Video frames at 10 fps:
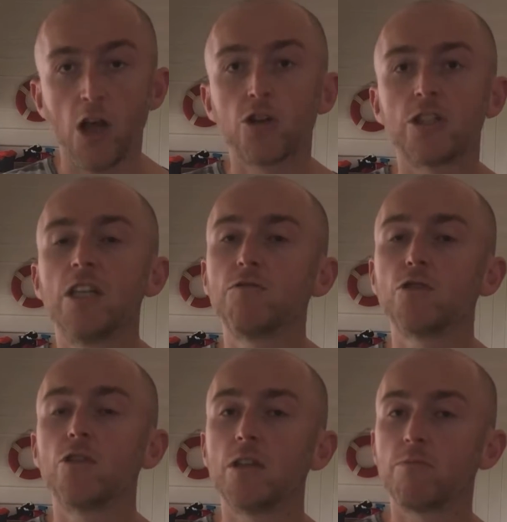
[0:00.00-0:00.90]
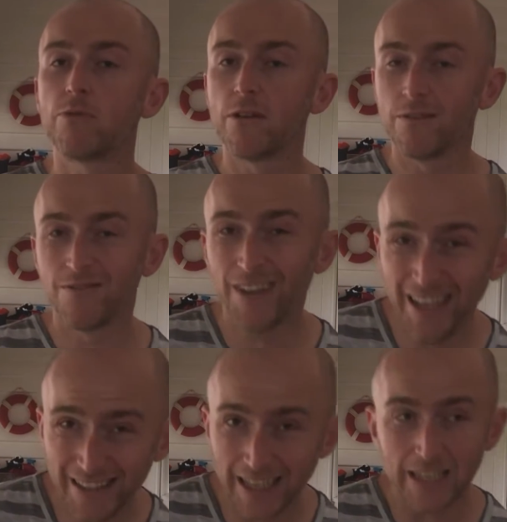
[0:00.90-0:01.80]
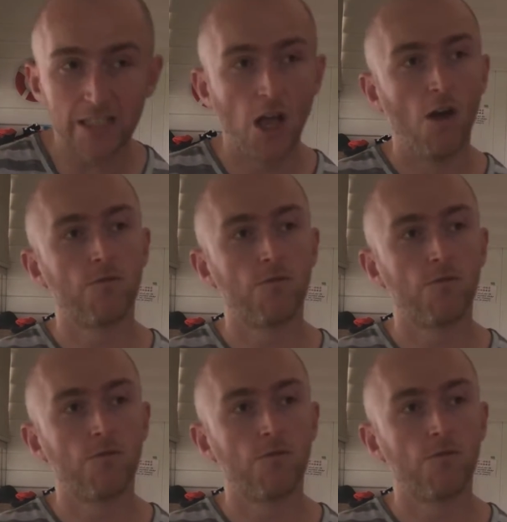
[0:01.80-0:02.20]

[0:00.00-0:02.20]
because this is going to prevent us